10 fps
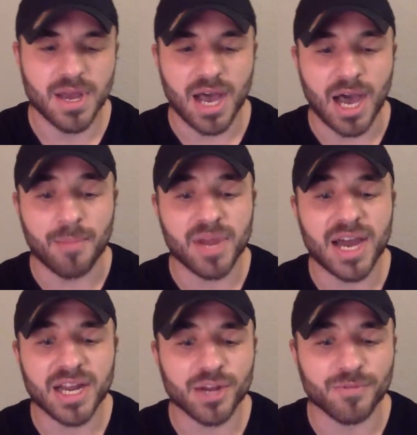I'm
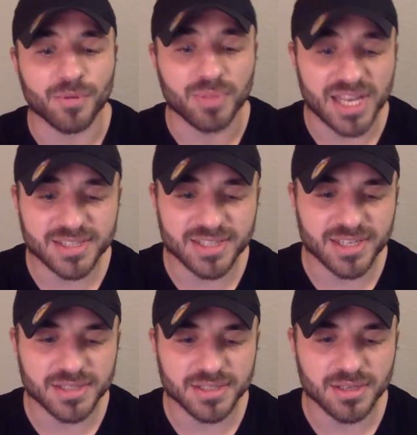not here for
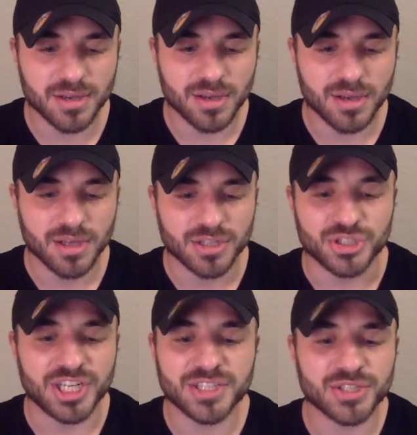blessings.
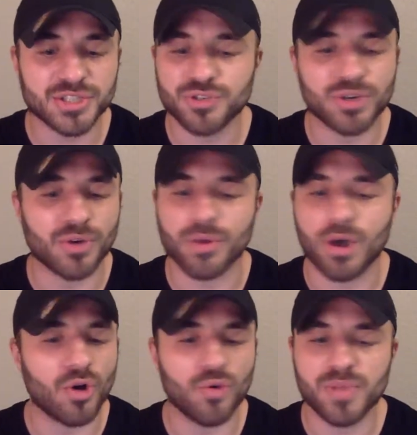Jesus, you don't
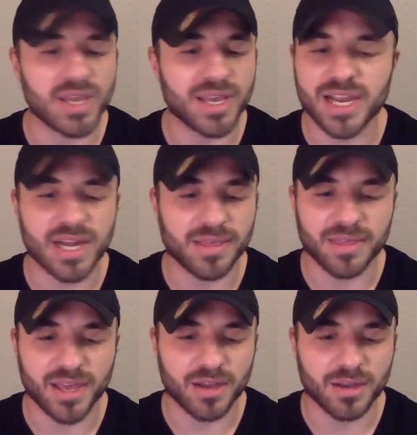owe me
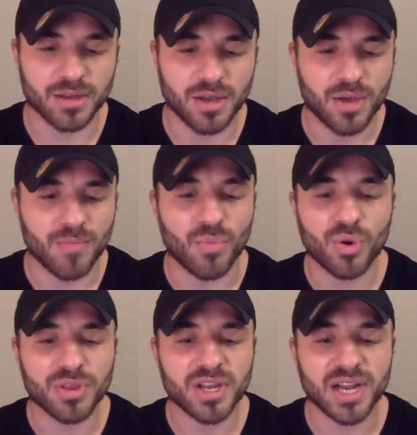anything.
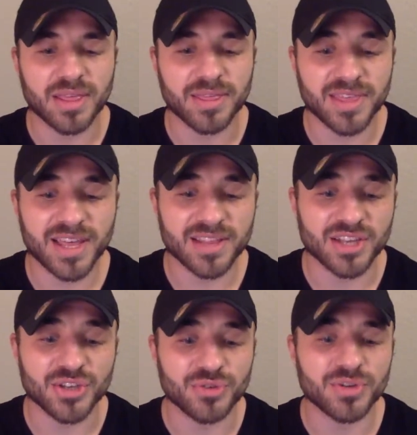More than anything
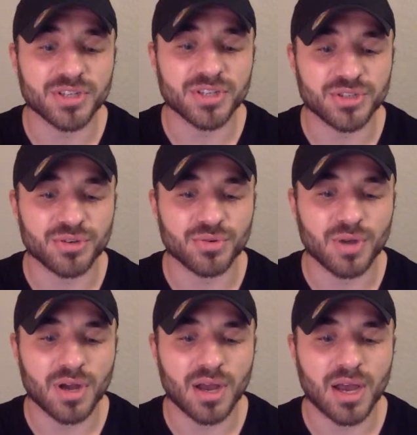that you can do,
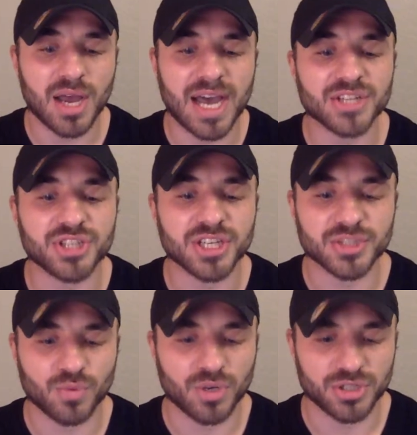I
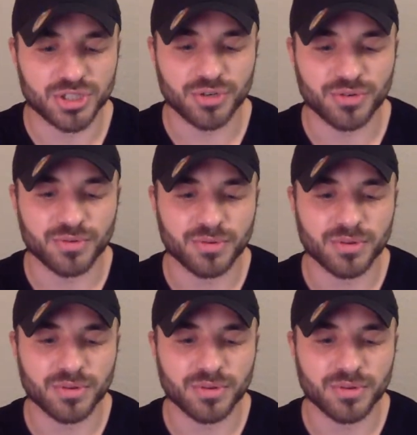just want you.